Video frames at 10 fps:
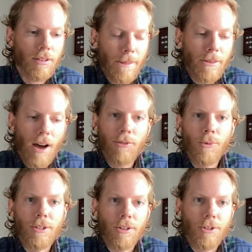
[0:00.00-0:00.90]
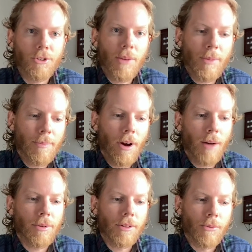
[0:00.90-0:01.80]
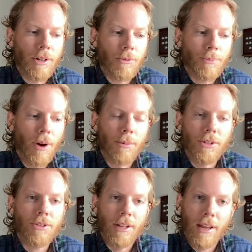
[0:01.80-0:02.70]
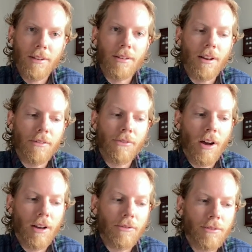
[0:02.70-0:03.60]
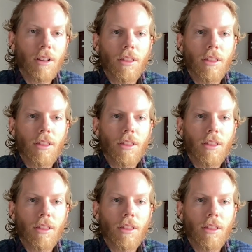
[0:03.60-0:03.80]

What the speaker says: The novel was extremely popular when it was published in 1885.